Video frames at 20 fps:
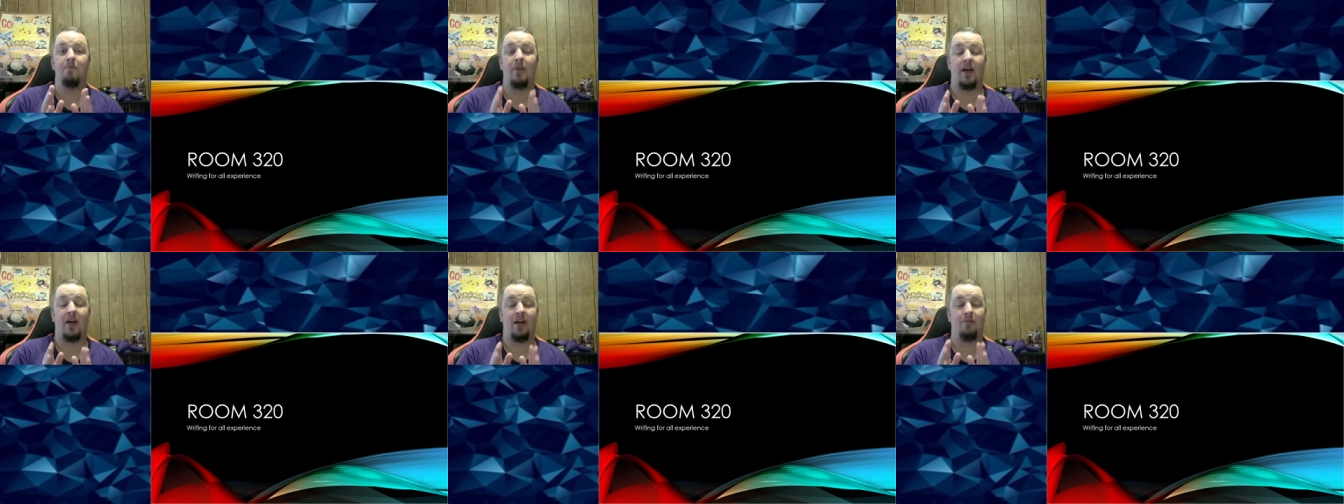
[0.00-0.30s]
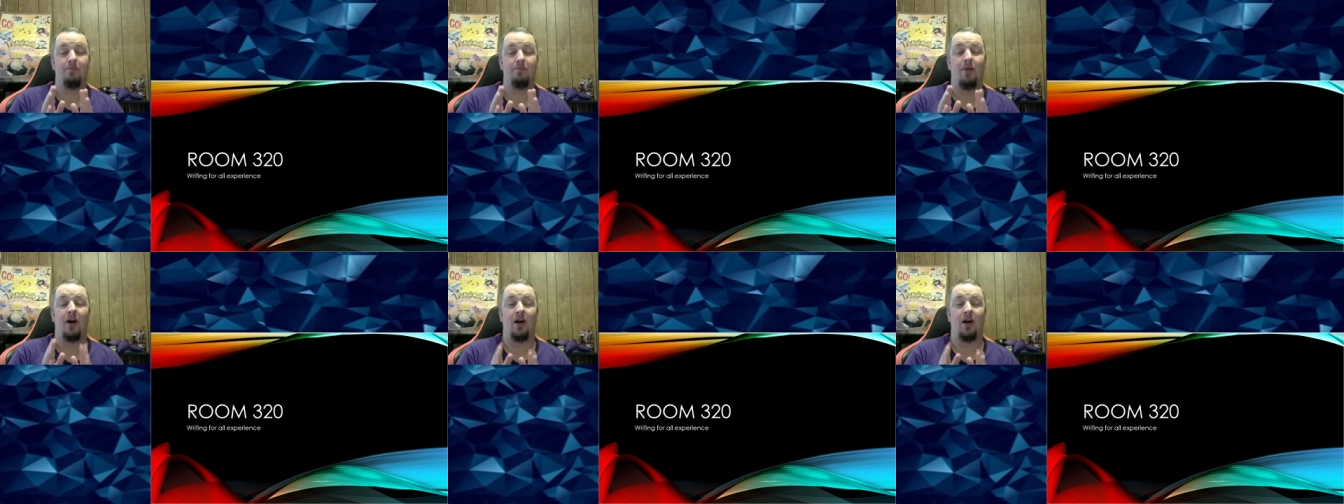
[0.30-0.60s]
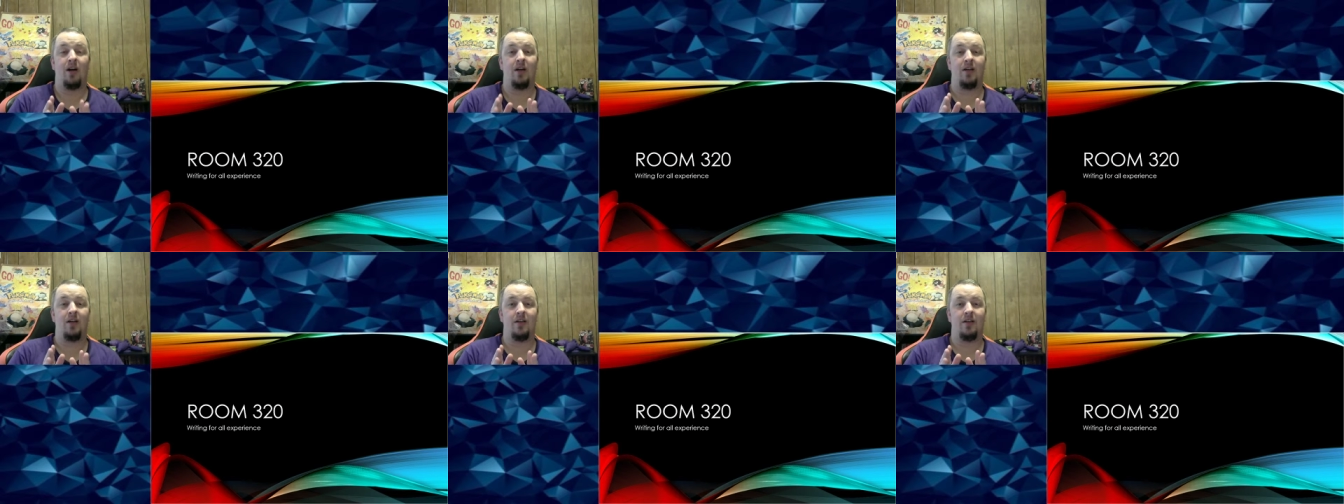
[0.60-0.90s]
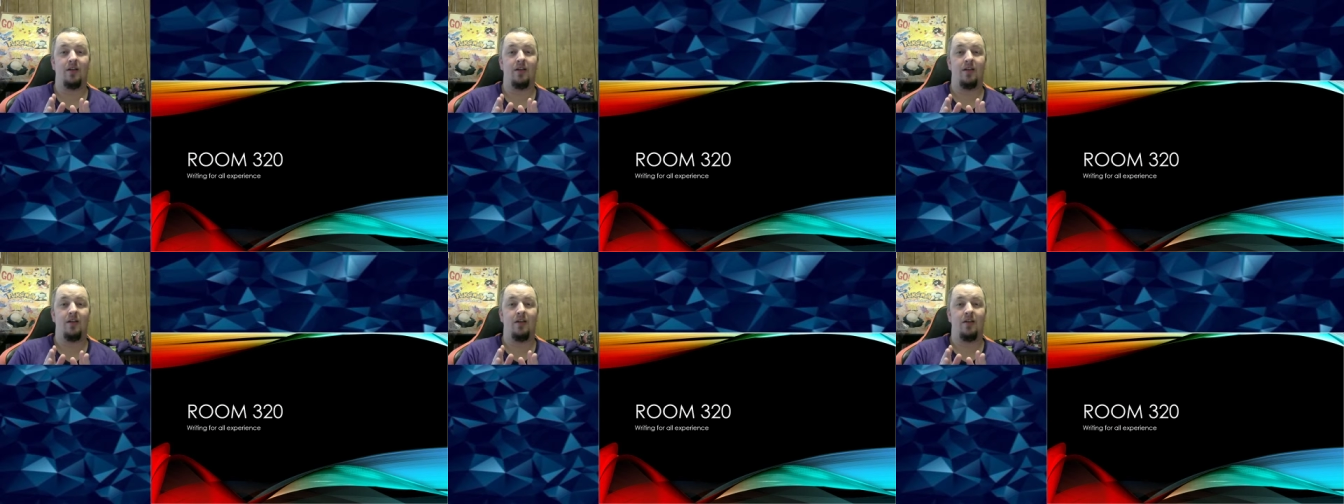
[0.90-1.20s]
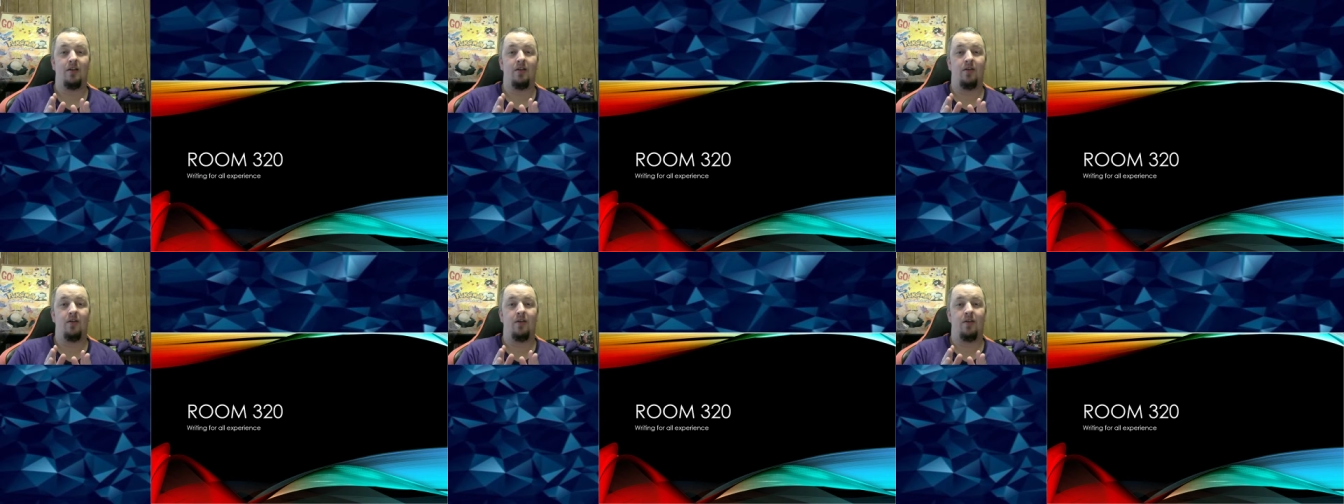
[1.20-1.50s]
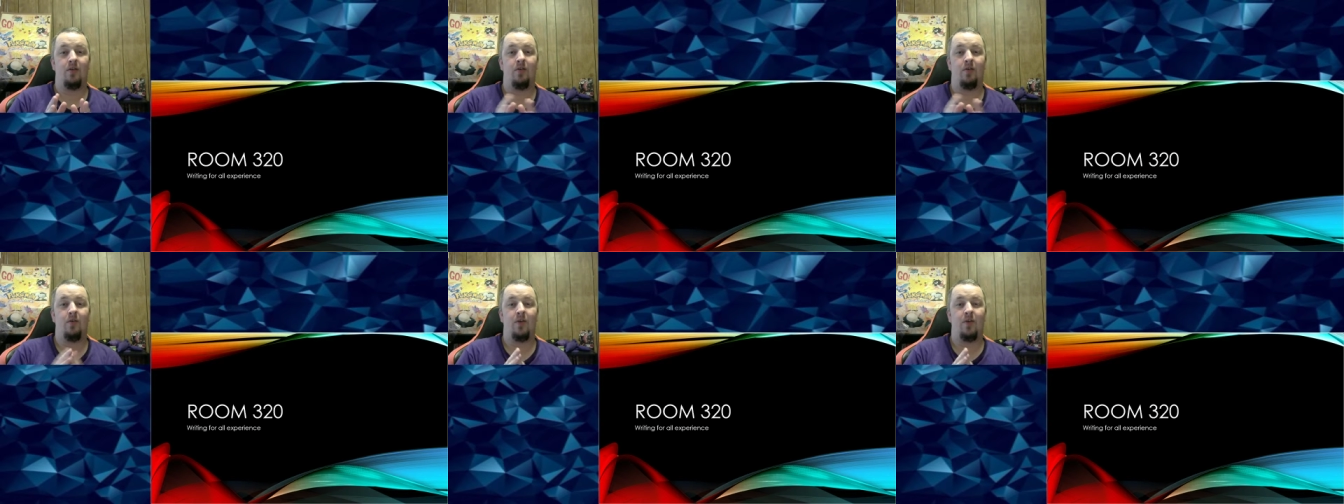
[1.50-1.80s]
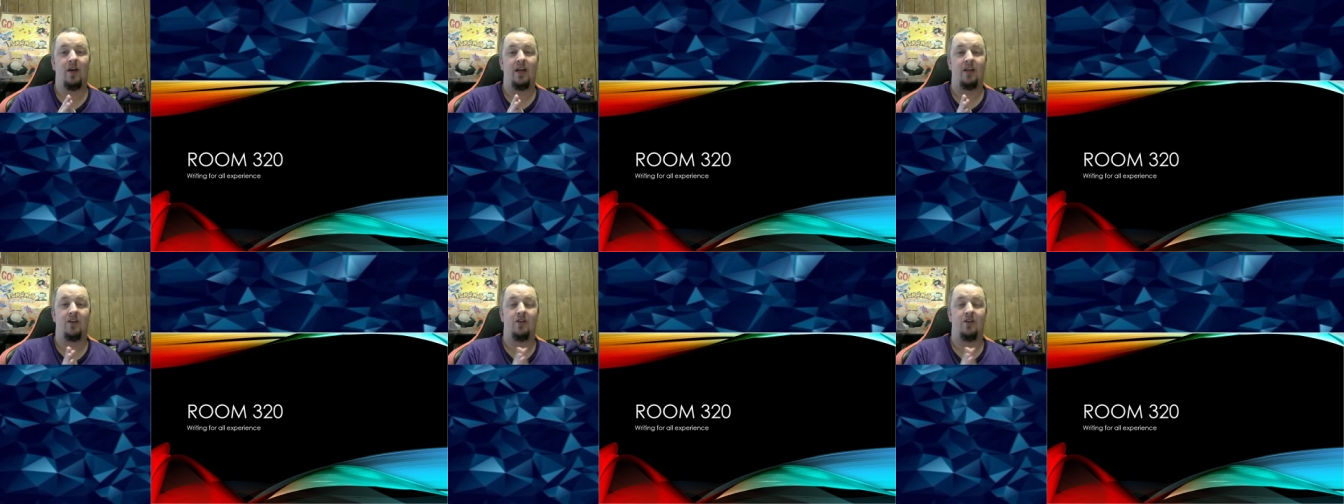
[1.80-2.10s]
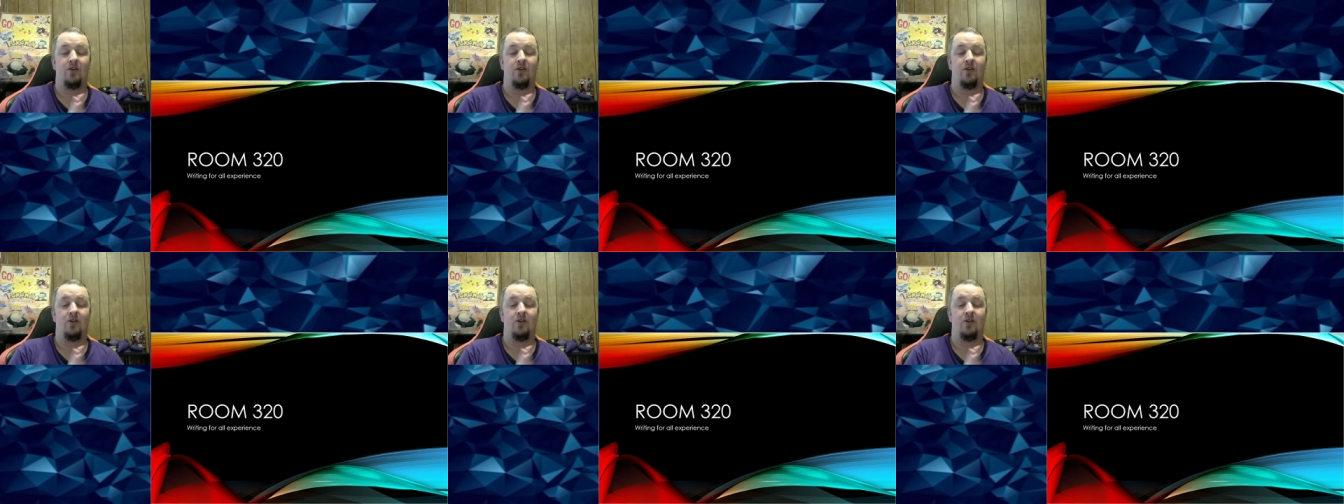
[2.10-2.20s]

big part when